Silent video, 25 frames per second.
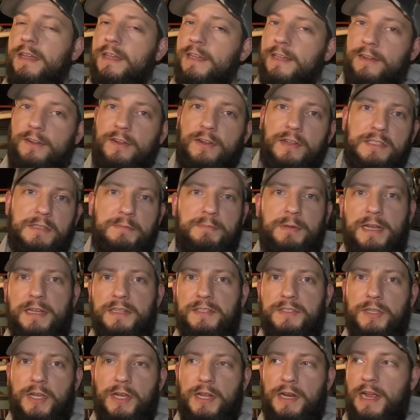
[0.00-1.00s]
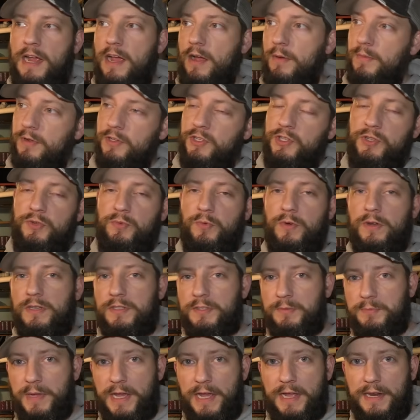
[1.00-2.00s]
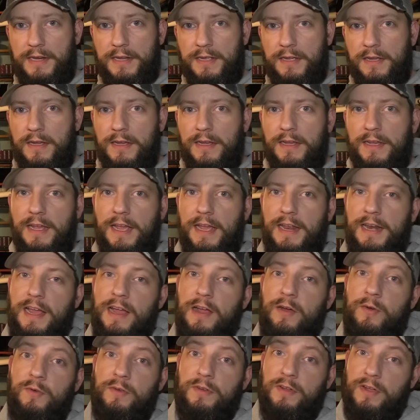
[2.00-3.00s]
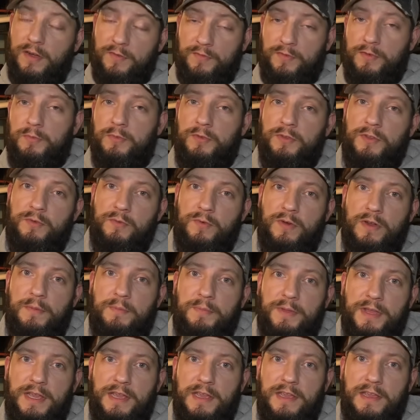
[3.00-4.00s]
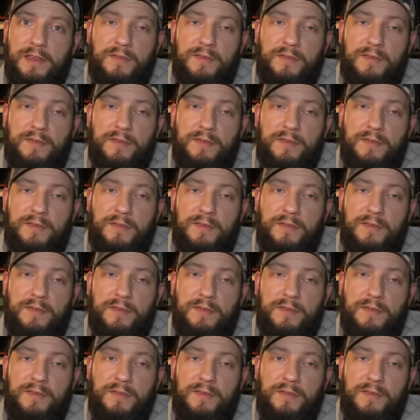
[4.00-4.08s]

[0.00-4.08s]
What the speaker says: It all depends on how much you want to spend and how comfortable you want to be.